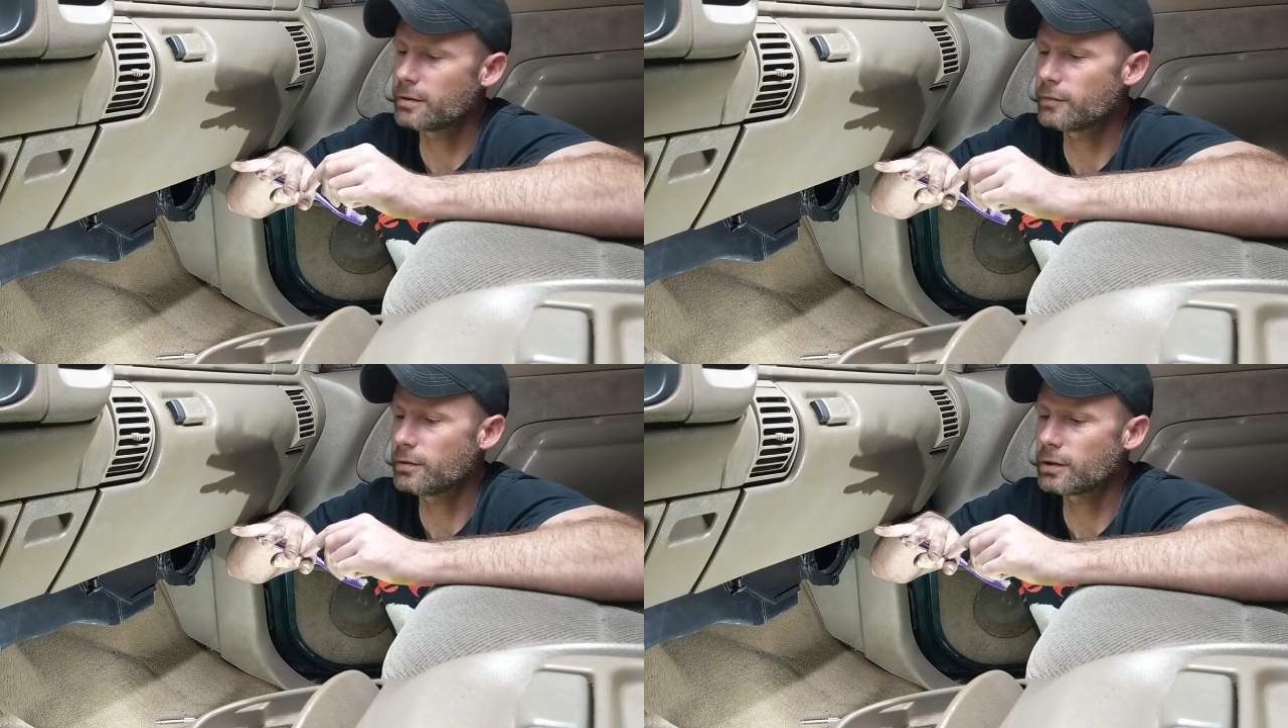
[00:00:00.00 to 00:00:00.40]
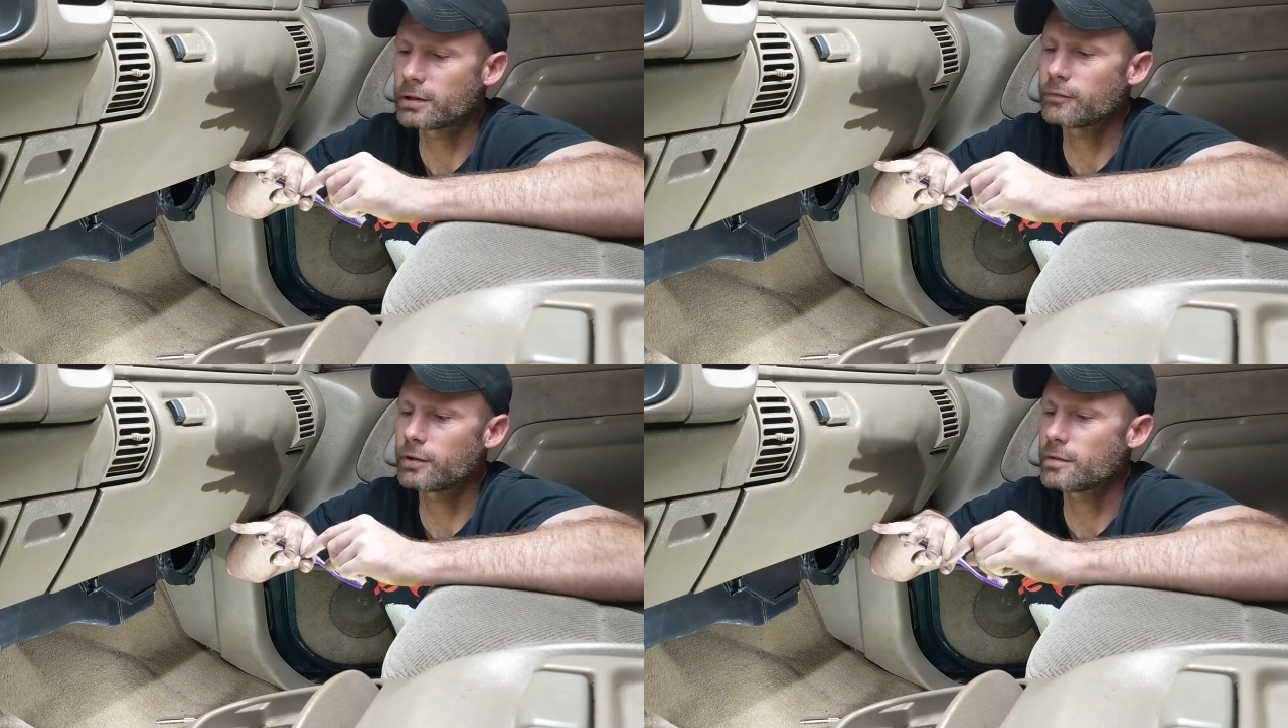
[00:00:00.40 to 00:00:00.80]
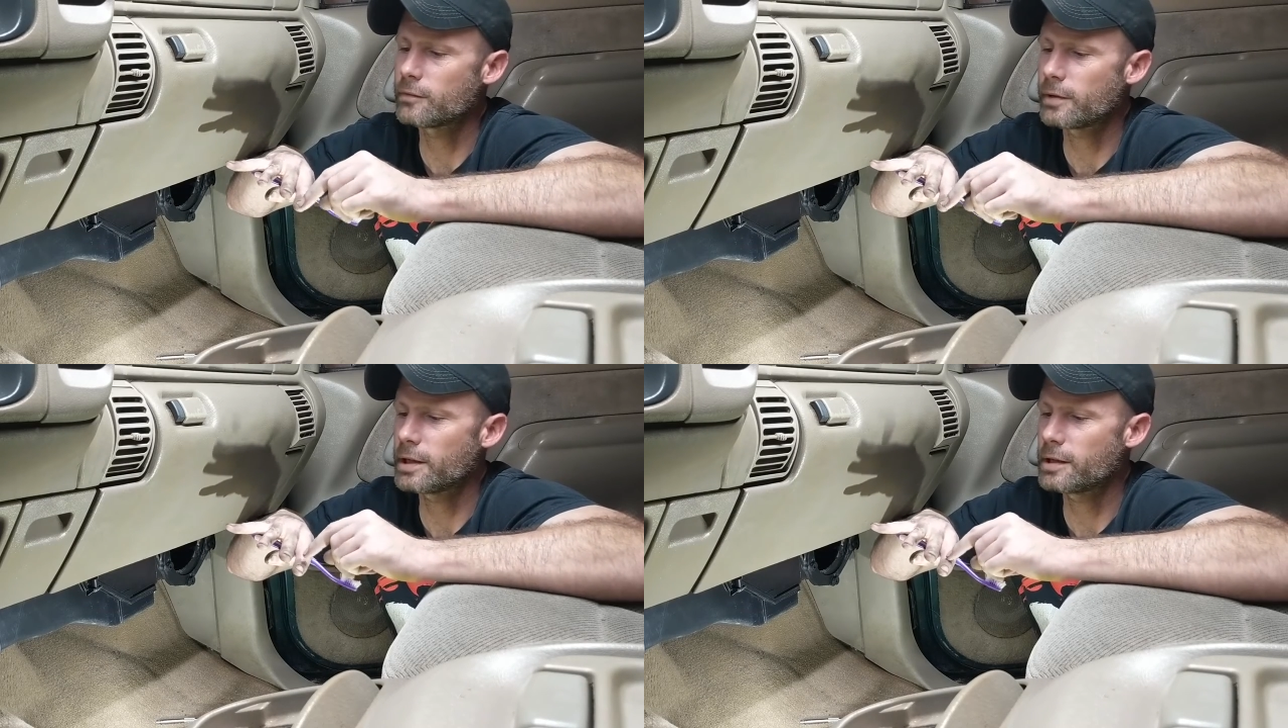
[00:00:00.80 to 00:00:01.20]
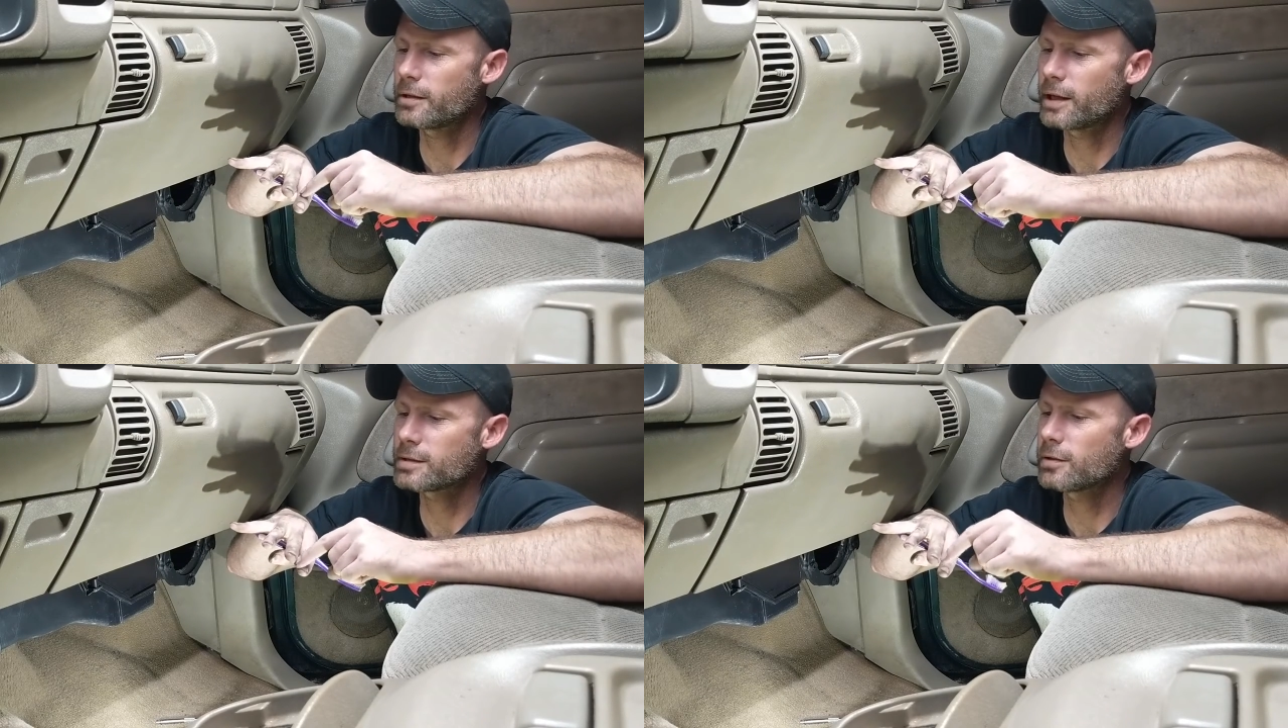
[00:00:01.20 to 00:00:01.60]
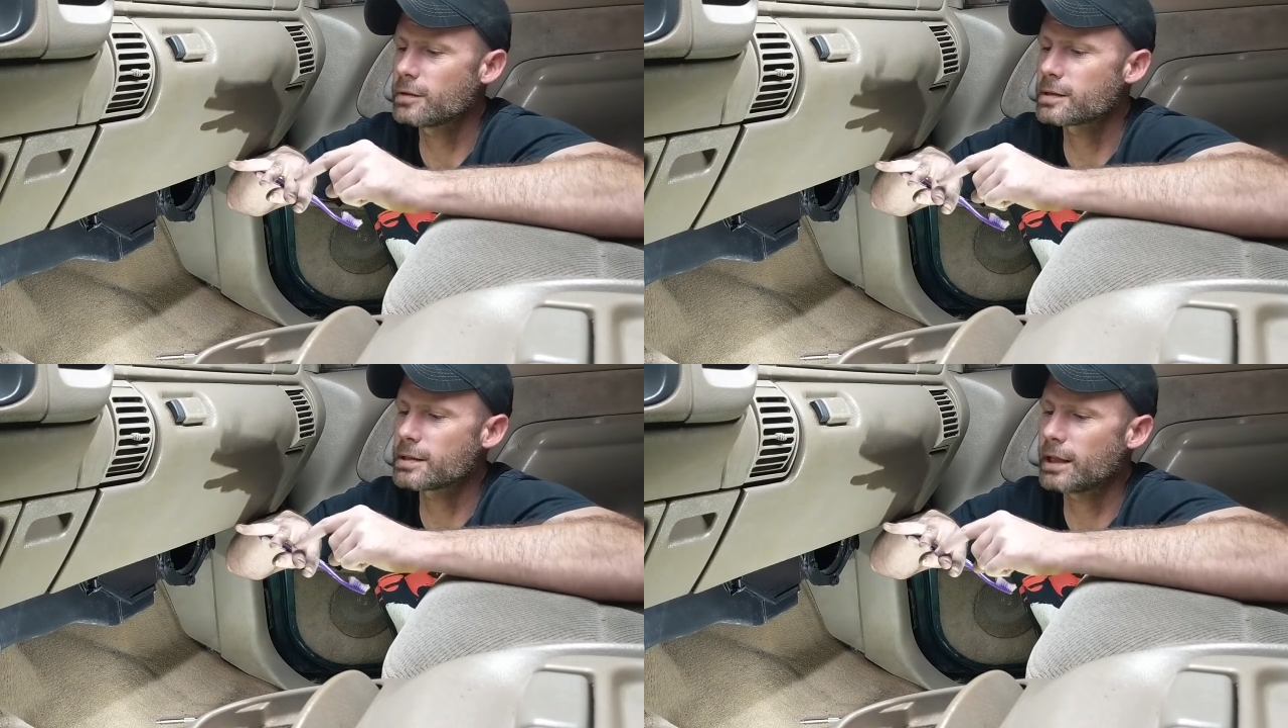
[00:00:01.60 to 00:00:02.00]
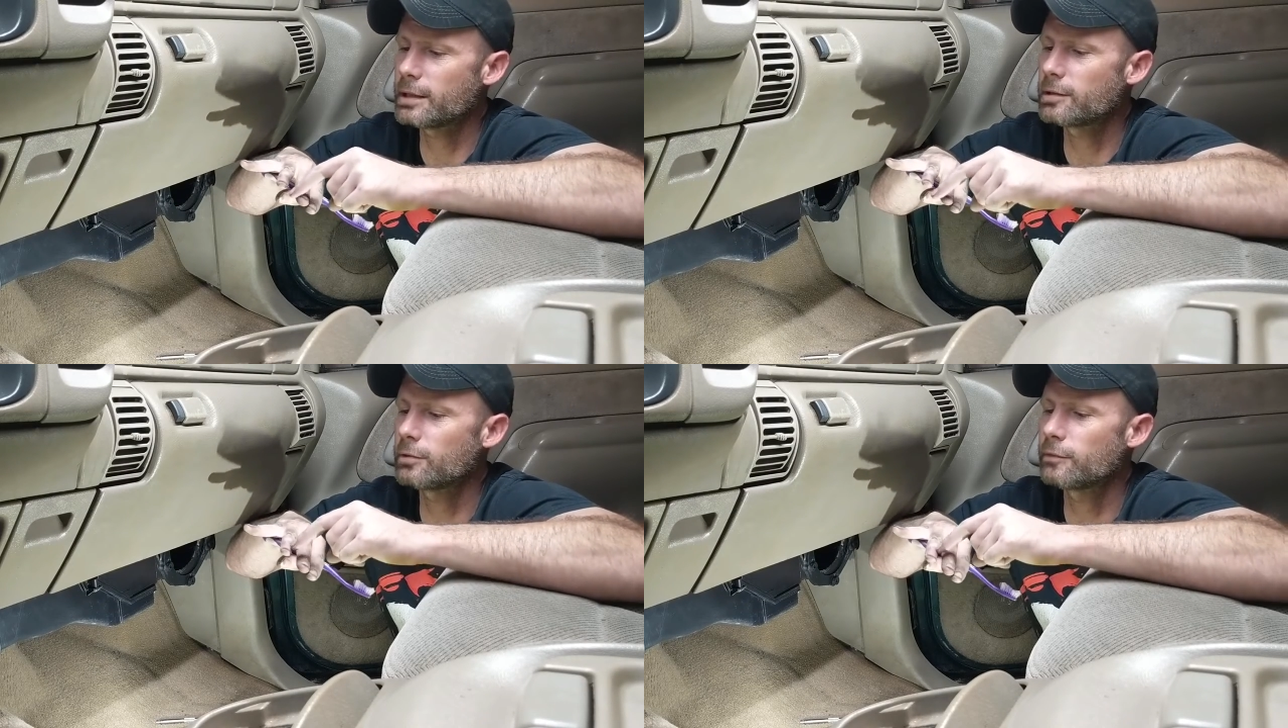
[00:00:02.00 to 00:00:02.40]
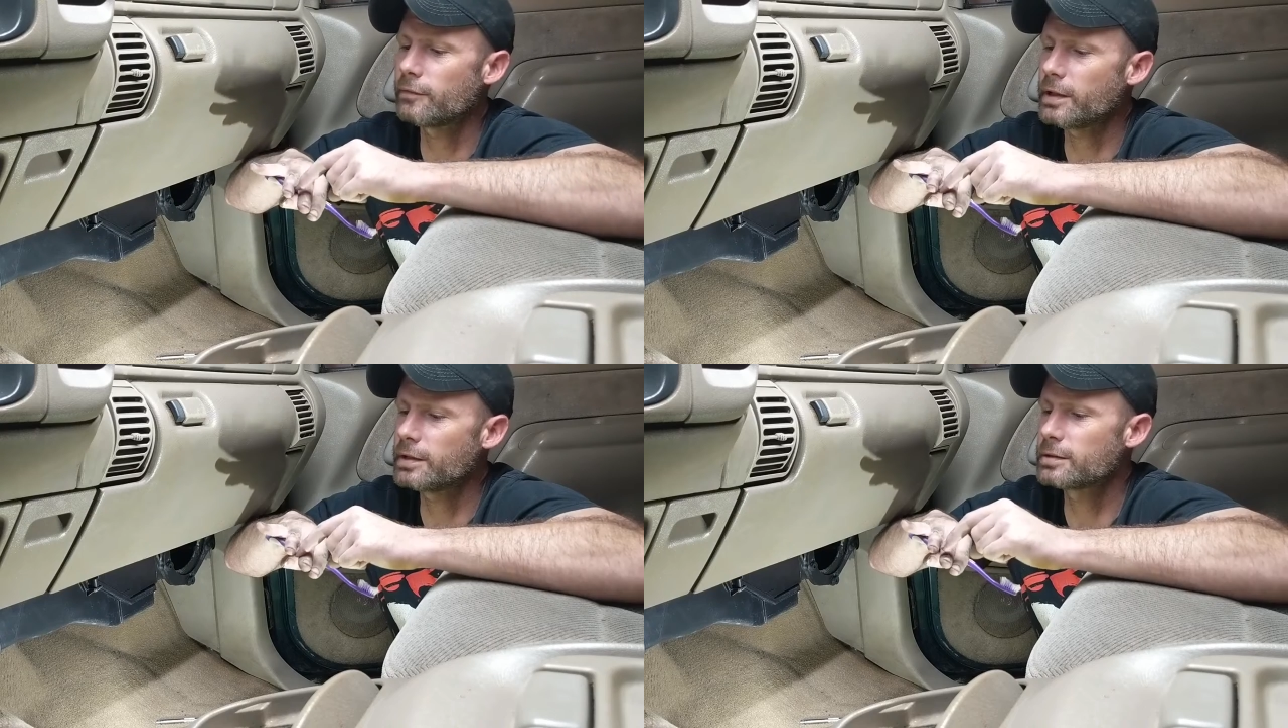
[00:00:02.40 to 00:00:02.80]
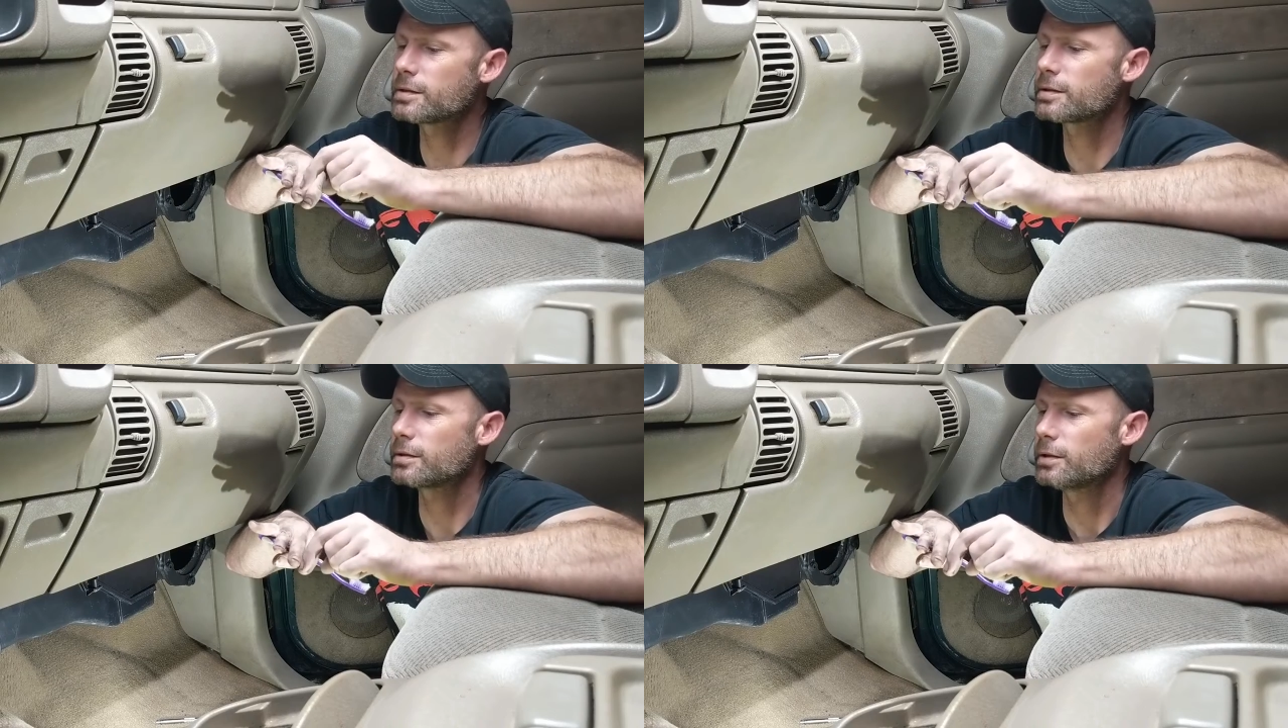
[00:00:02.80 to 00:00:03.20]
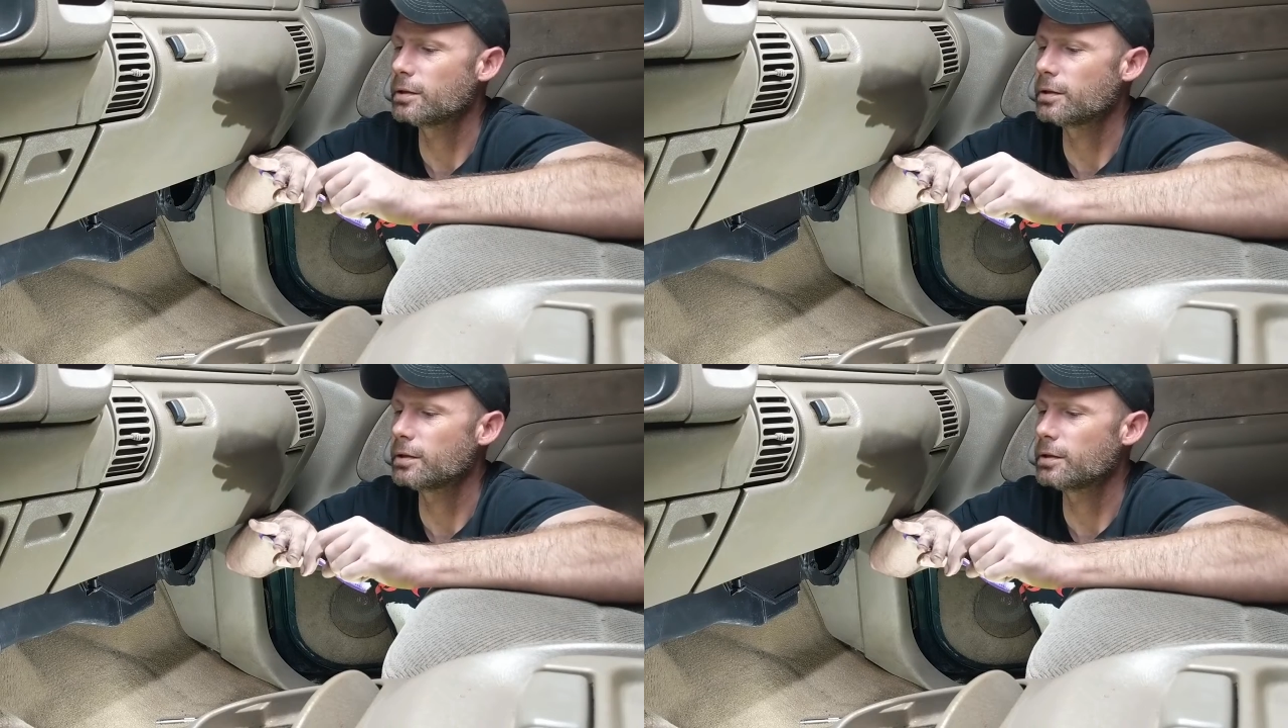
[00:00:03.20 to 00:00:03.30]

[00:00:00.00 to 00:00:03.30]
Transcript: If you look at the front of a radiator, it has all these tiny little fins.